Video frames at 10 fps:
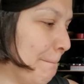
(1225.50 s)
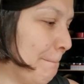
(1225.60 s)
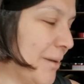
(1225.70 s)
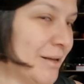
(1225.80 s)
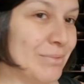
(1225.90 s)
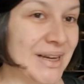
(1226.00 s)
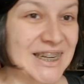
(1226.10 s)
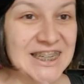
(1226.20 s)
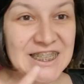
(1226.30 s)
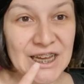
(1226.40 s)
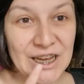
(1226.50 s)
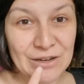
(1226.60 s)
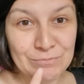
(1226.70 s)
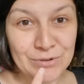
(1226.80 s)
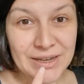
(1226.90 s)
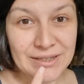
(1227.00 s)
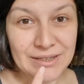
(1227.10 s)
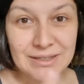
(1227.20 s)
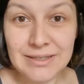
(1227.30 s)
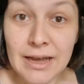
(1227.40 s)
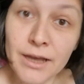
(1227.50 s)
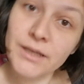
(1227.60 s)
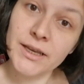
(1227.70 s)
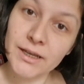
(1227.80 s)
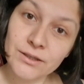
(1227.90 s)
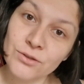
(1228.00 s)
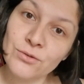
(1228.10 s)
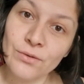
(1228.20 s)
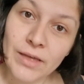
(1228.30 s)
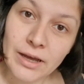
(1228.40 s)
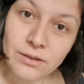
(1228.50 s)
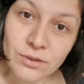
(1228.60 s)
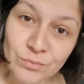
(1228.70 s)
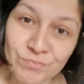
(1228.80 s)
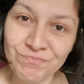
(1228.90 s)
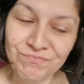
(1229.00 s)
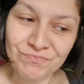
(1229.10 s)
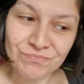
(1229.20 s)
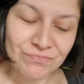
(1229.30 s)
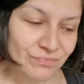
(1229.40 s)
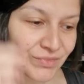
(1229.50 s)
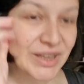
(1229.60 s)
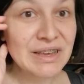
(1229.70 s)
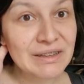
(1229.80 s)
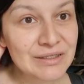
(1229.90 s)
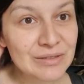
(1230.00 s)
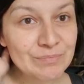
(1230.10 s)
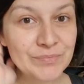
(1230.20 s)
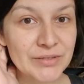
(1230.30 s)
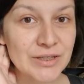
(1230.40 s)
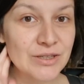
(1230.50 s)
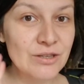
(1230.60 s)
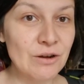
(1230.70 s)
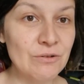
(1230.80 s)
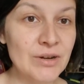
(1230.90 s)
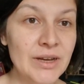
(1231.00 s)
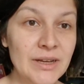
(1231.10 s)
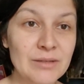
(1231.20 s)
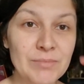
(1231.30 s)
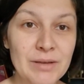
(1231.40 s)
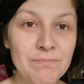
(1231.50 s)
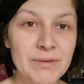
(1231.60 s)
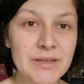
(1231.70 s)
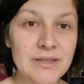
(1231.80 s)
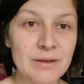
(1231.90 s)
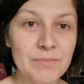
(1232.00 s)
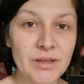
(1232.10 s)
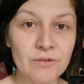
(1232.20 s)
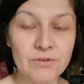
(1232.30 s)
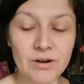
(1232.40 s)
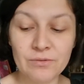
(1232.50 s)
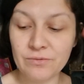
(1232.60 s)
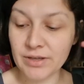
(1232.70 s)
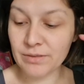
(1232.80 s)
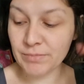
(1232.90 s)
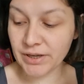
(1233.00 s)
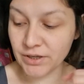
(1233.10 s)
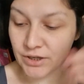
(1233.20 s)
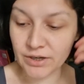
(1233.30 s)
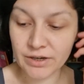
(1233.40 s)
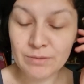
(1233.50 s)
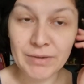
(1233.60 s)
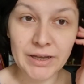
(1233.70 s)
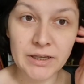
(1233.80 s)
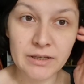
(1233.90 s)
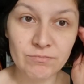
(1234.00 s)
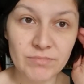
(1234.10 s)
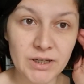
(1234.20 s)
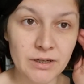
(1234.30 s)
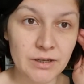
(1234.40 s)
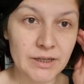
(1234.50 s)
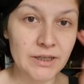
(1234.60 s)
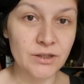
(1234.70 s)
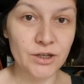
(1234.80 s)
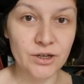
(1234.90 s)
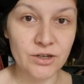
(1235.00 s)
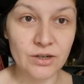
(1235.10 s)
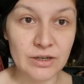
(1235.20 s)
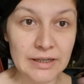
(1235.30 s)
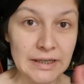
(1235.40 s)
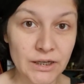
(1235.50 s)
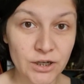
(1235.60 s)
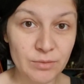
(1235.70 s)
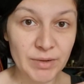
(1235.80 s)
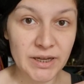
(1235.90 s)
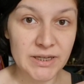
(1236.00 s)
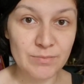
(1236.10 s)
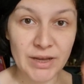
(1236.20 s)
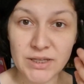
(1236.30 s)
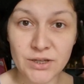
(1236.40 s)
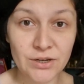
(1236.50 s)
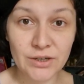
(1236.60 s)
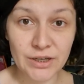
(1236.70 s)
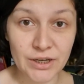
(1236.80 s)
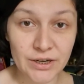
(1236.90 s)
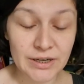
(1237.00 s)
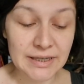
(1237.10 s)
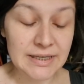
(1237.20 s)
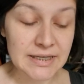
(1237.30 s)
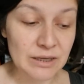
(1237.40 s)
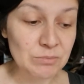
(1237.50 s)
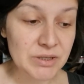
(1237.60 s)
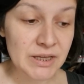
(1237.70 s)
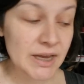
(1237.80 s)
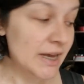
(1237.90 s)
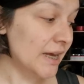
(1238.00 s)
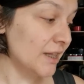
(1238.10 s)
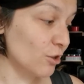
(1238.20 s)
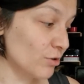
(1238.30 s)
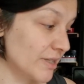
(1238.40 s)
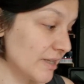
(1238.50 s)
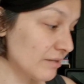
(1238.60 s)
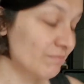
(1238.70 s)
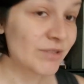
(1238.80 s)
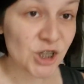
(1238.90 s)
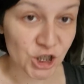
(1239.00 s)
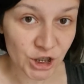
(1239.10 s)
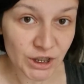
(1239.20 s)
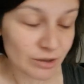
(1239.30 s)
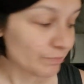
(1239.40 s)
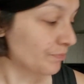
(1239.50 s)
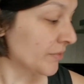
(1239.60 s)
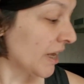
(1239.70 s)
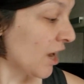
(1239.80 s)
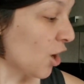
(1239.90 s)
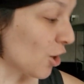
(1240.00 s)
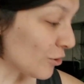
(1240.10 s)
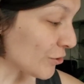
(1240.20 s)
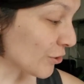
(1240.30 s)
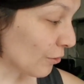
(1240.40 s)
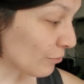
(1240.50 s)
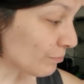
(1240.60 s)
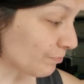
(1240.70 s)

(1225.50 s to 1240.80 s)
but because I have braces, I can't do that yet. So it might be something wrong with my ear, my internal ear, because my external ear, it seems, it looks good. Also,